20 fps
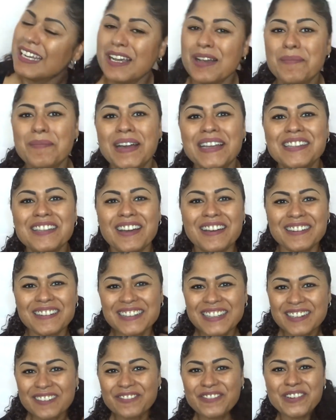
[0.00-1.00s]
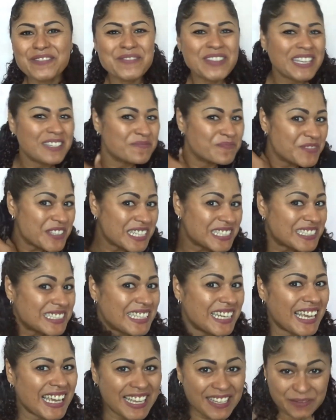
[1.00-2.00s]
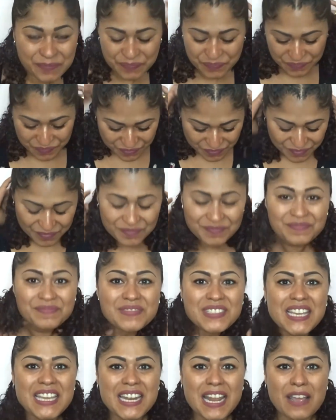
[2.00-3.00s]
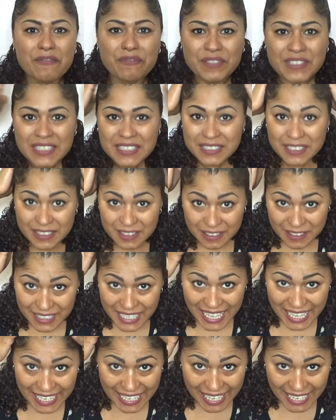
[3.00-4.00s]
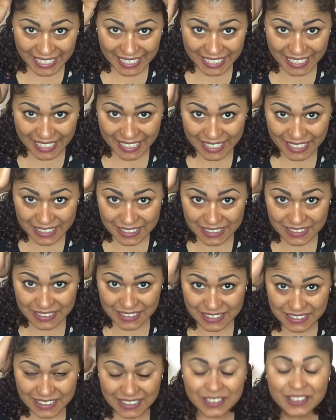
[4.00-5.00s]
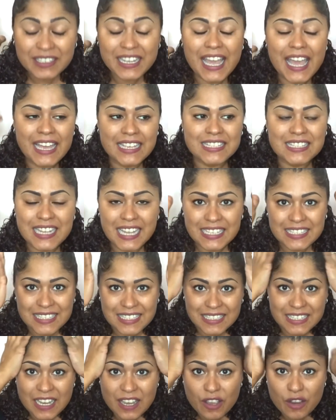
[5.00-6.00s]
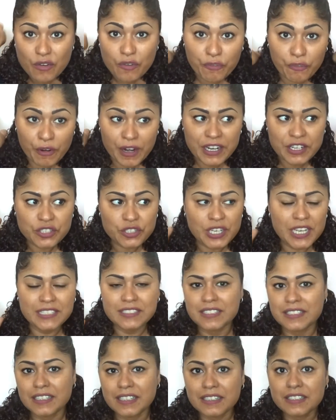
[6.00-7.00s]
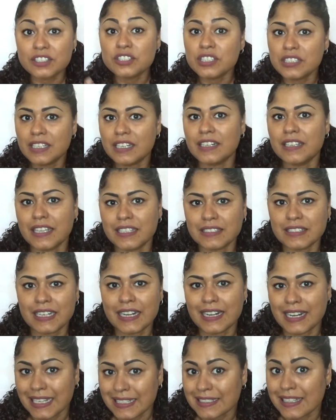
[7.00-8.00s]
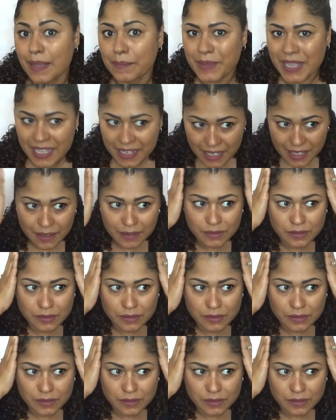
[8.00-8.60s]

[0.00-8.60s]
My daughter did it for me yesterday and I'm feeling the look. I like it. It doesn't look as nice and fresh as it did because she did it yesterday and I slept on it.